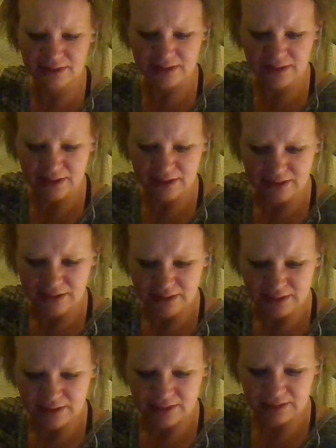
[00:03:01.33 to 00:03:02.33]

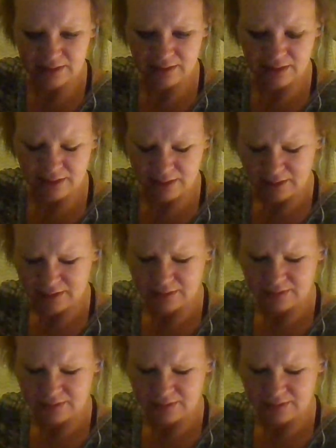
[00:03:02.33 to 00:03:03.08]
Nobody speaks.